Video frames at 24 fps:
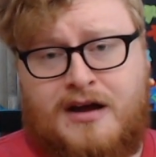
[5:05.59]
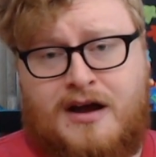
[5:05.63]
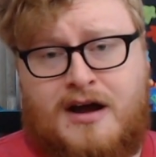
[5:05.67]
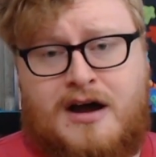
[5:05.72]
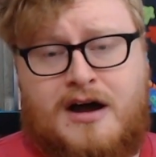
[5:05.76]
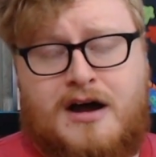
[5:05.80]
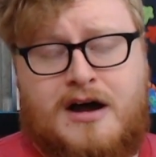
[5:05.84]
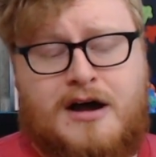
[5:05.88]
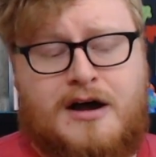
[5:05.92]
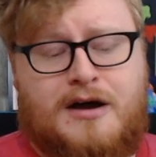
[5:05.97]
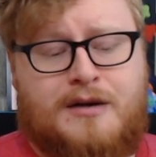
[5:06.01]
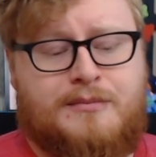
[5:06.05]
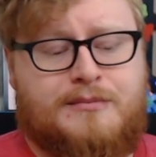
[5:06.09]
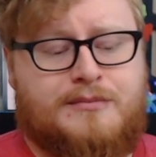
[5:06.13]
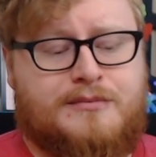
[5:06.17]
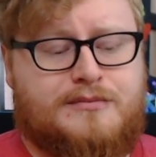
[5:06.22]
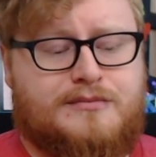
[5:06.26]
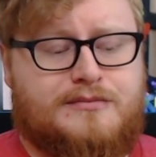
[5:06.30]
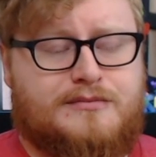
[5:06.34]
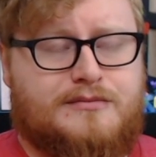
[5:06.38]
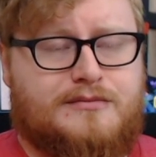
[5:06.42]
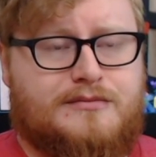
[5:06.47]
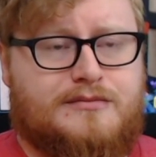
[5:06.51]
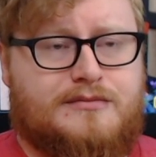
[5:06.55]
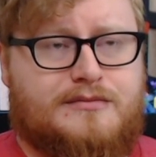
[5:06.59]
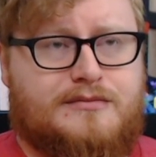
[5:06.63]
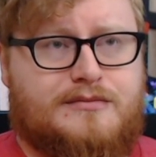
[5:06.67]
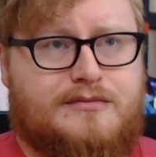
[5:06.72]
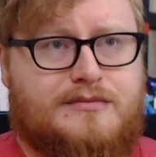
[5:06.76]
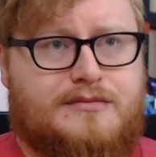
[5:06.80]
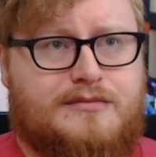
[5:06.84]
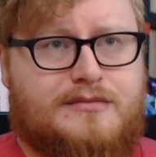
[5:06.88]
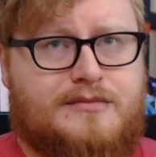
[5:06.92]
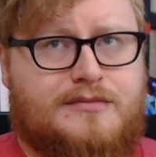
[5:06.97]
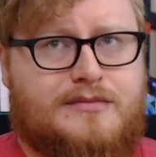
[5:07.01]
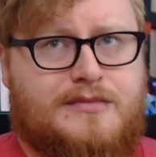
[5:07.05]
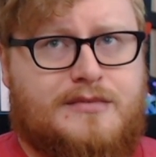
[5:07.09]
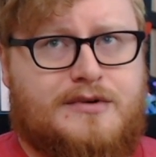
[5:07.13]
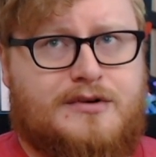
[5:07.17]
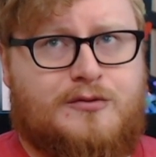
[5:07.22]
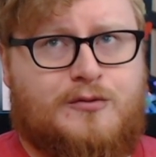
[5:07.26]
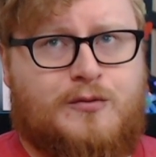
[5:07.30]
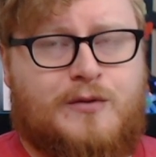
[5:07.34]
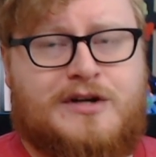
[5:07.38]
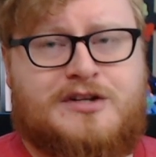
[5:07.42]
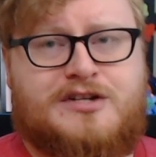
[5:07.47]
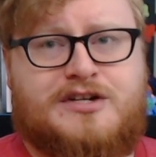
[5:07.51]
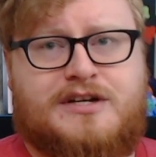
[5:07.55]
Um,
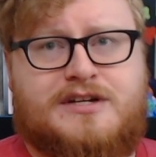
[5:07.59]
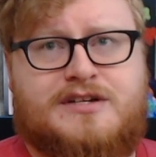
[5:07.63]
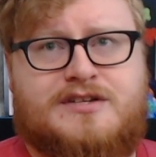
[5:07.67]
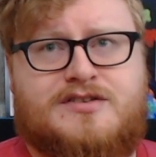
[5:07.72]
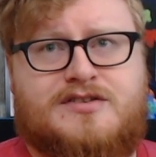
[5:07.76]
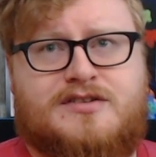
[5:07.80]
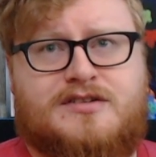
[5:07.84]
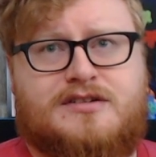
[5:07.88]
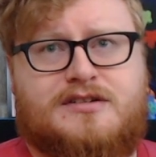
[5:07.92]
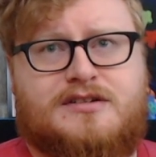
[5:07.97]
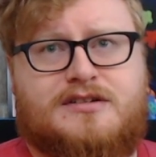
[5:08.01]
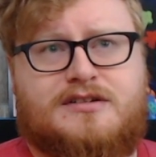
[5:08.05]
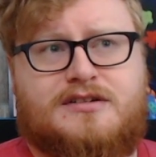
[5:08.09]
which is